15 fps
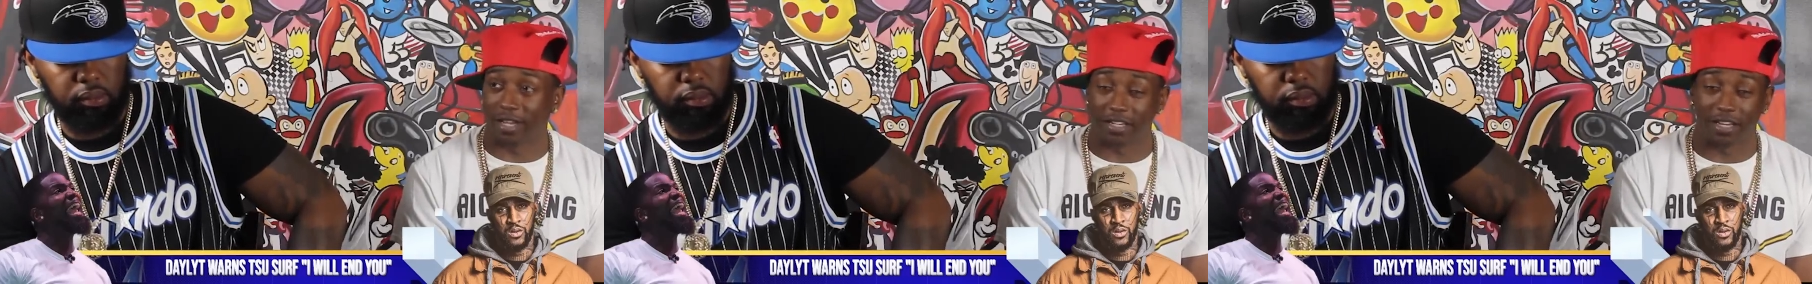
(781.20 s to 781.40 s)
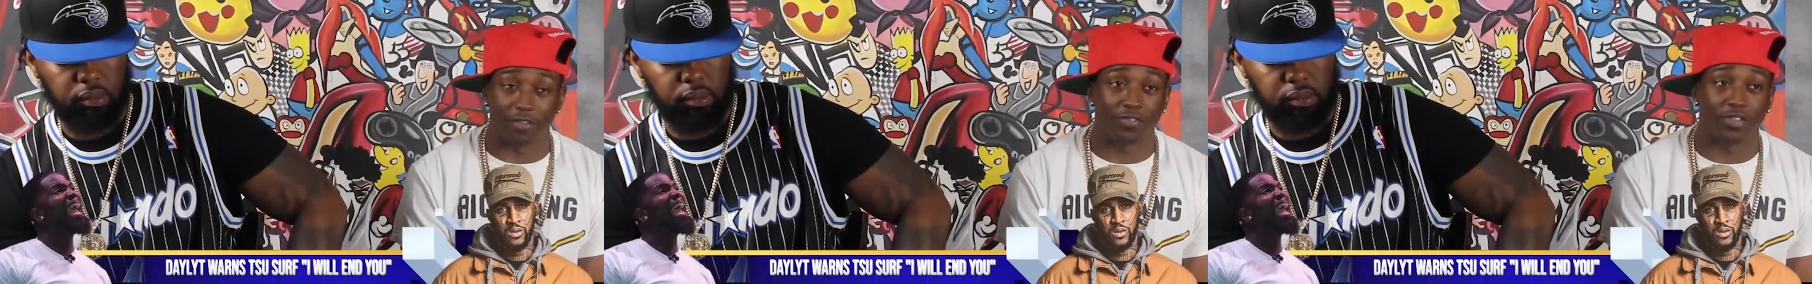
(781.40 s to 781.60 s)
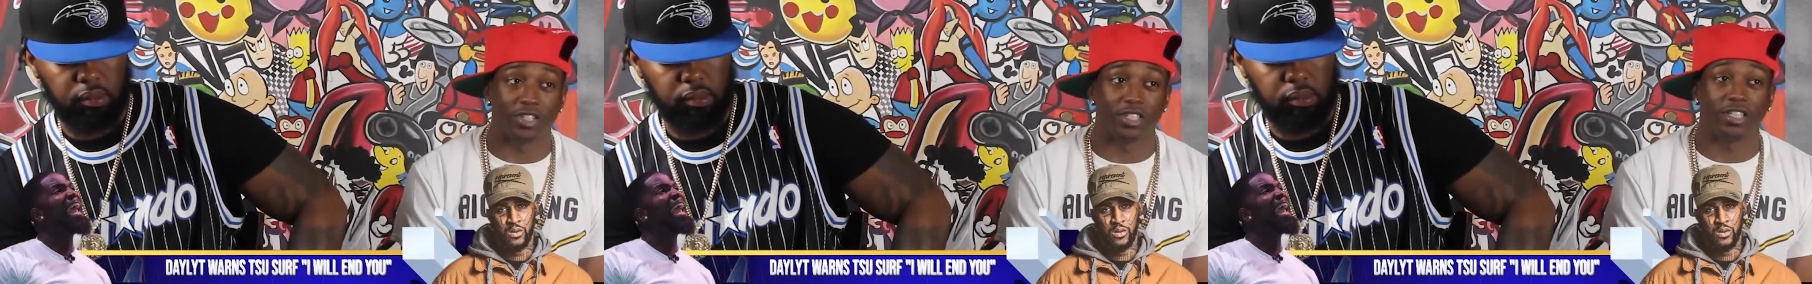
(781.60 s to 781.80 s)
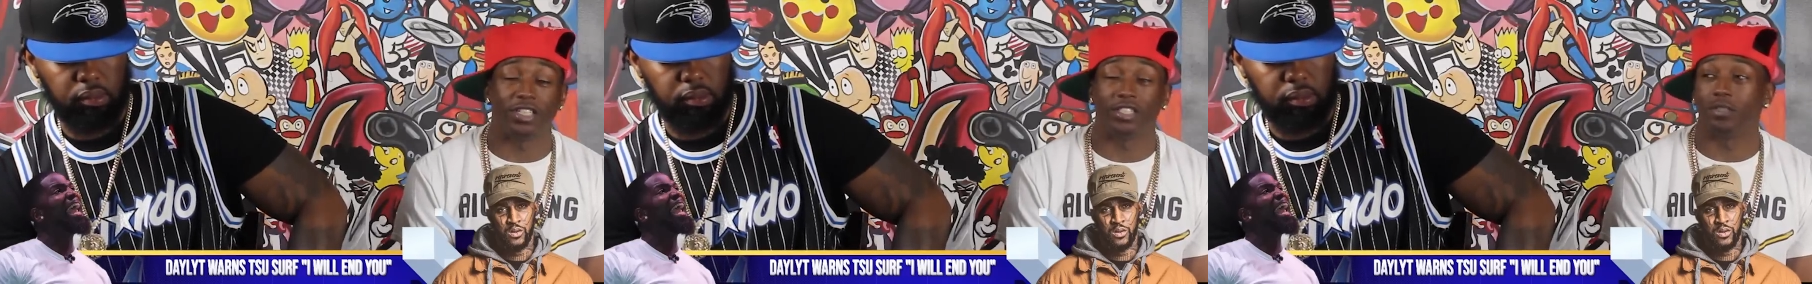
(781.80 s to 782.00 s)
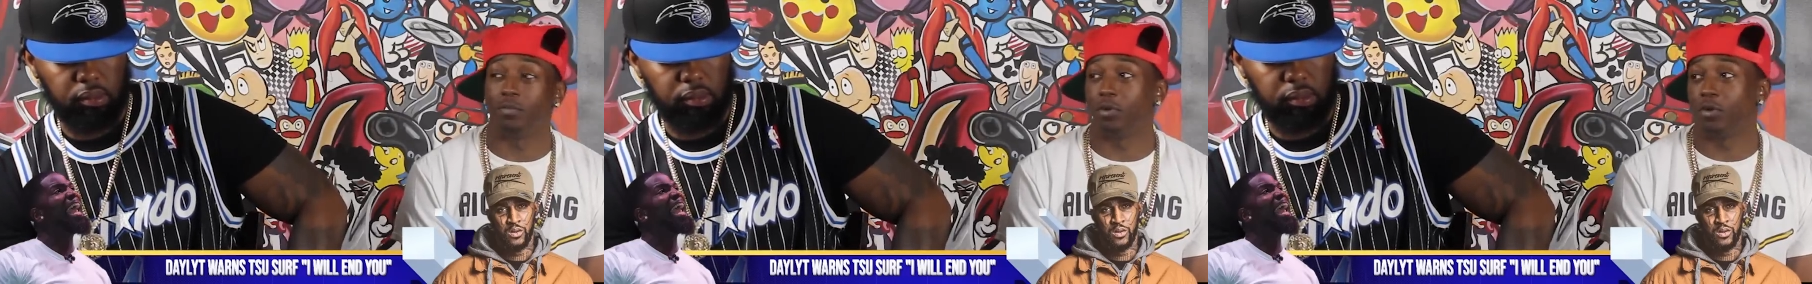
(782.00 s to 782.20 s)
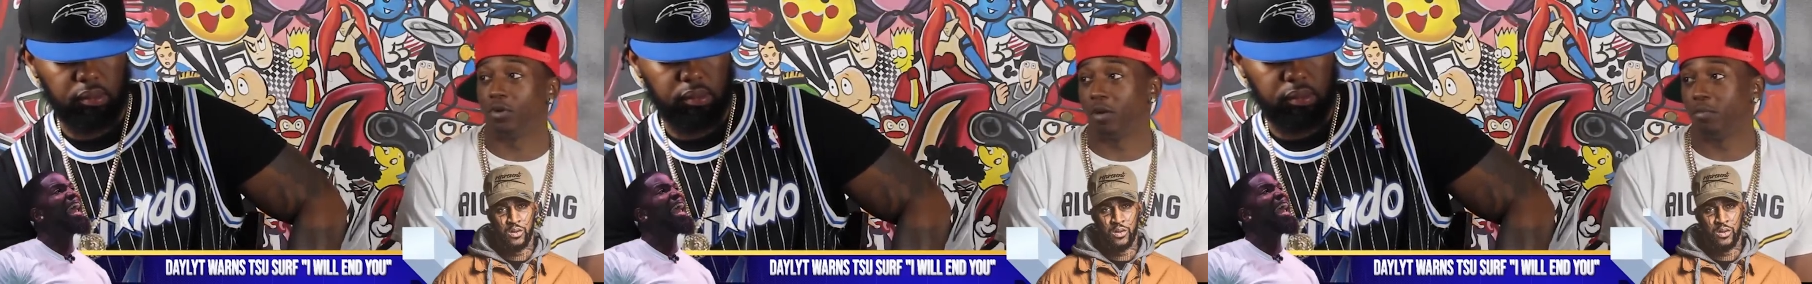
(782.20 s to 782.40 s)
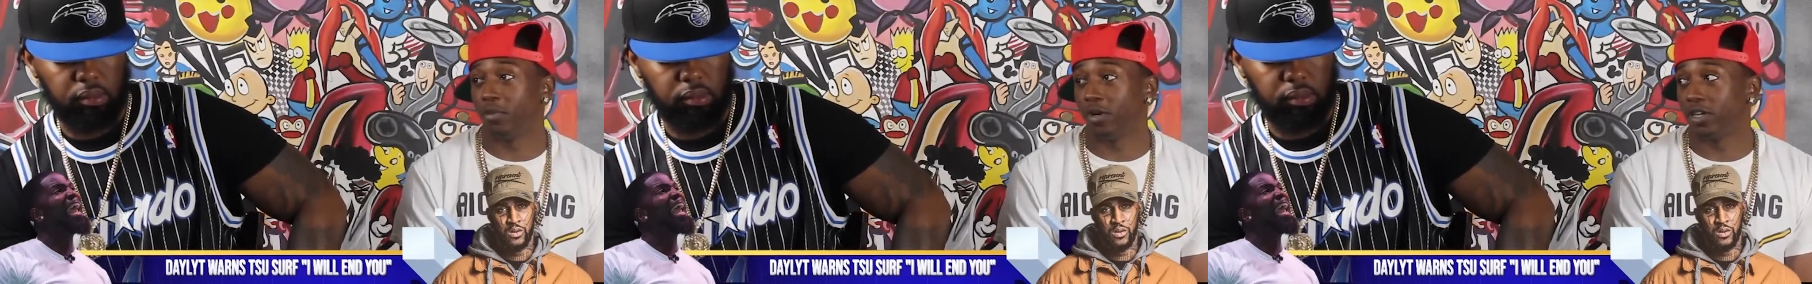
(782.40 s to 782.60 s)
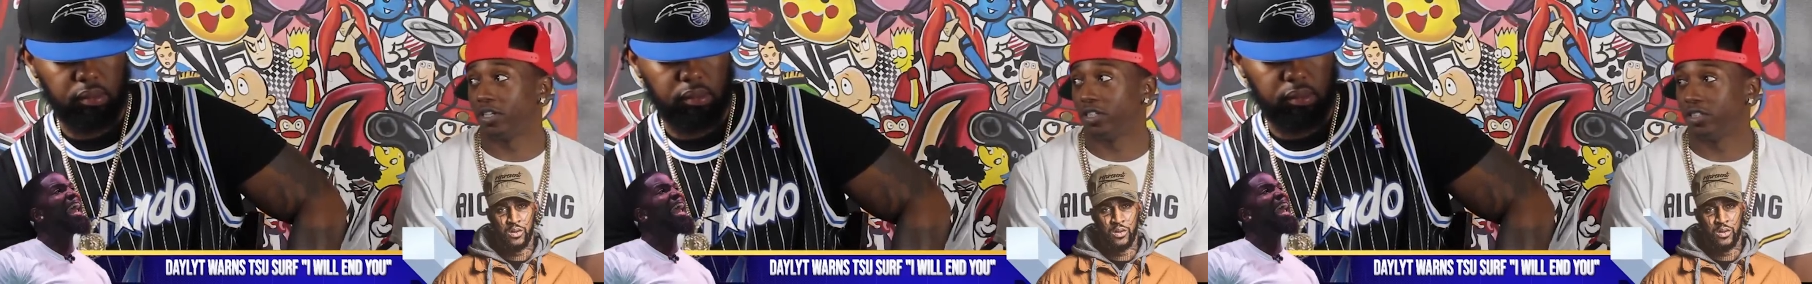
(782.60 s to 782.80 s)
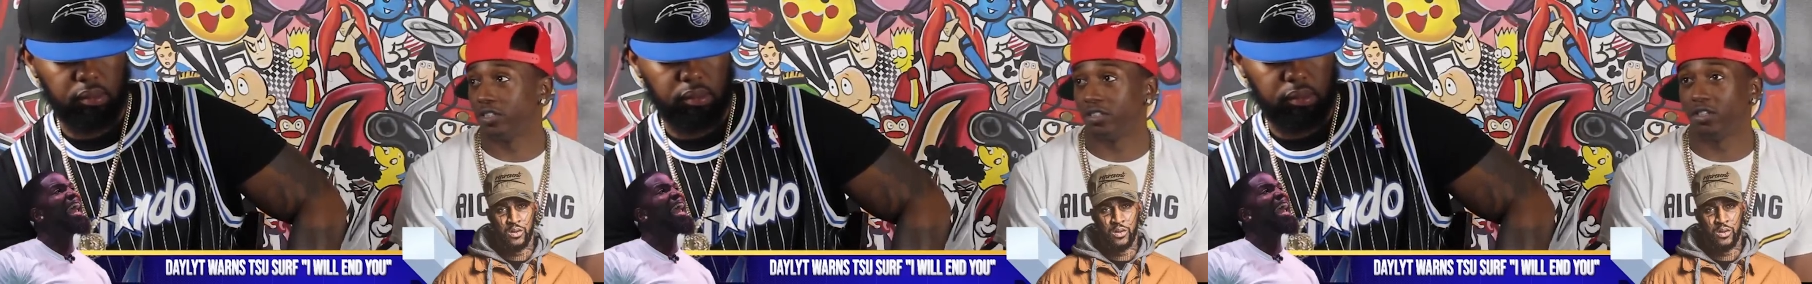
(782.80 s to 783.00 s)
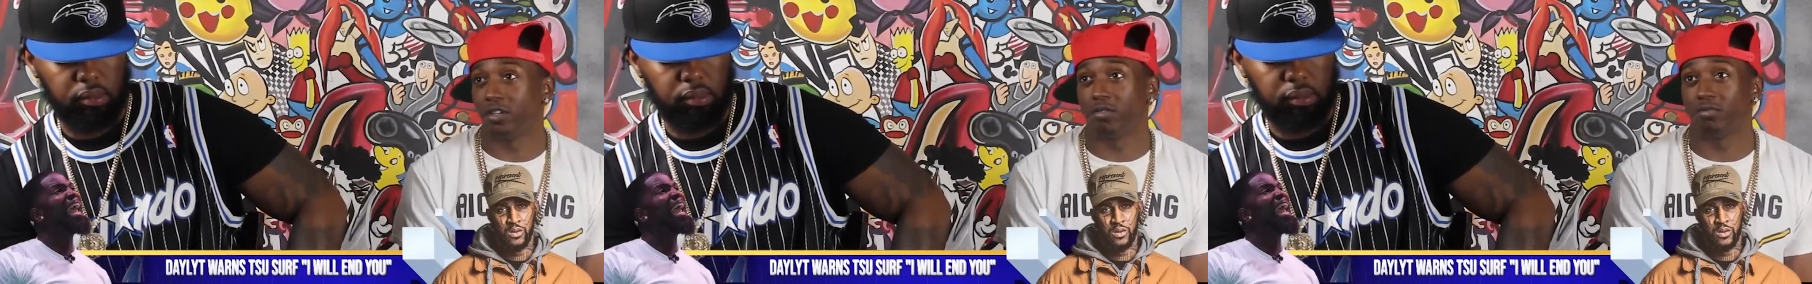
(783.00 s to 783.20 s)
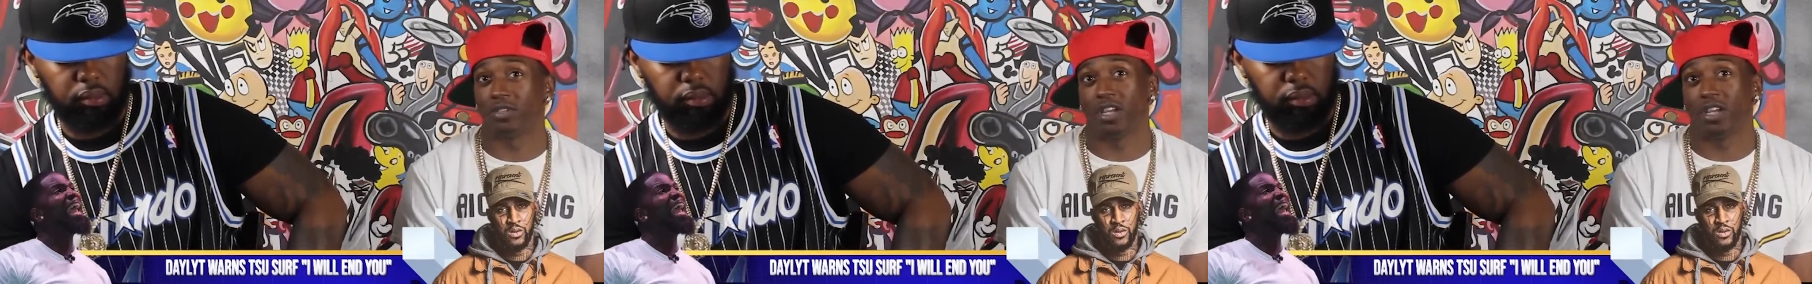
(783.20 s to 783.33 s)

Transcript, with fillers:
Speaker 1: that definitely needs to be on that bucket list. You know what I'm